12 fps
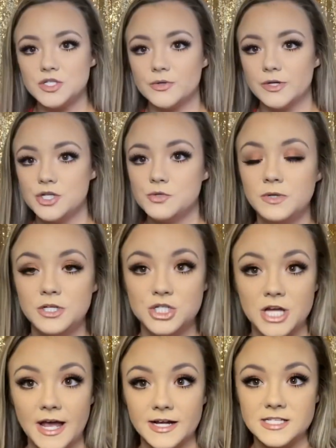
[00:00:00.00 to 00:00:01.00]
I just went and
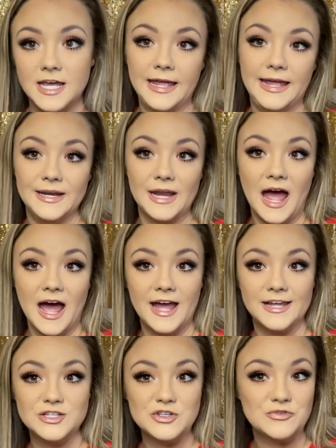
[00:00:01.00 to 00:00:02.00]
checked and I
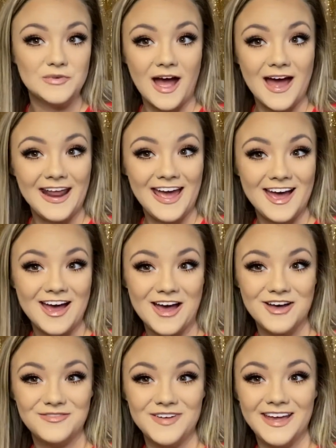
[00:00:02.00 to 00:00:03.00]
do not
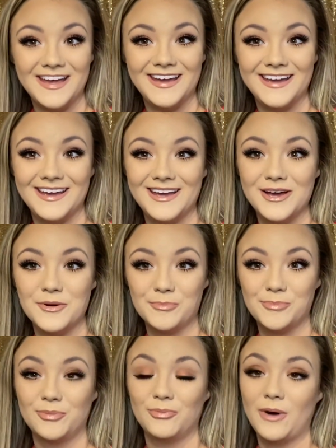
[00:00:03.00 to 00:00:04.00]
have a
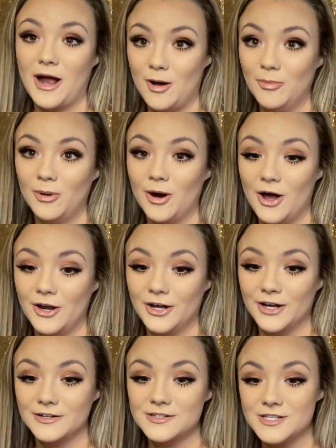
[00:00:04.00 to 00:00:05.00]
brow
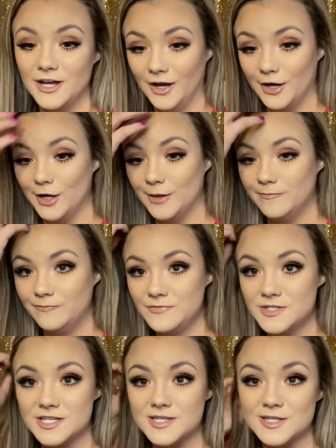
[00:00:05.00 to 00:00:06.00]
product
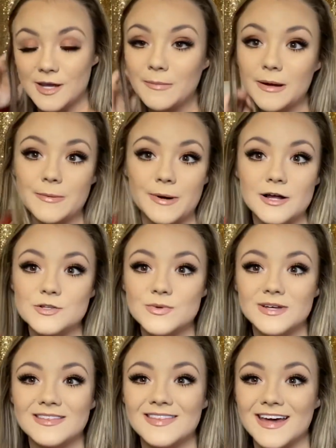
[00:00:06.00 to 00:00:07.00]
to set my brows
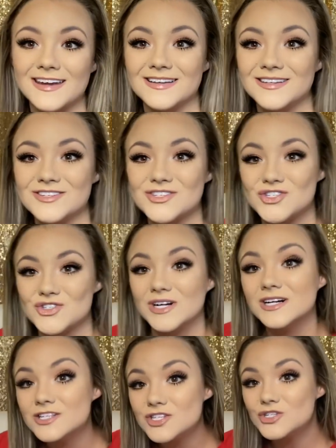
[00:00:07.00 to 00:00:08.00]
with that is
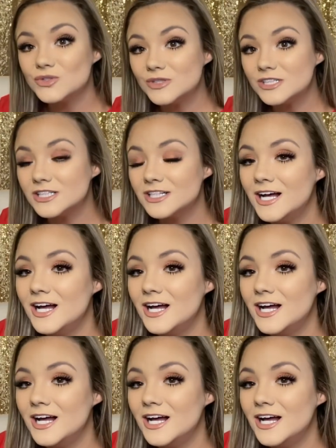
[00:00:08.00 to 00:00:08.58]
drugstore.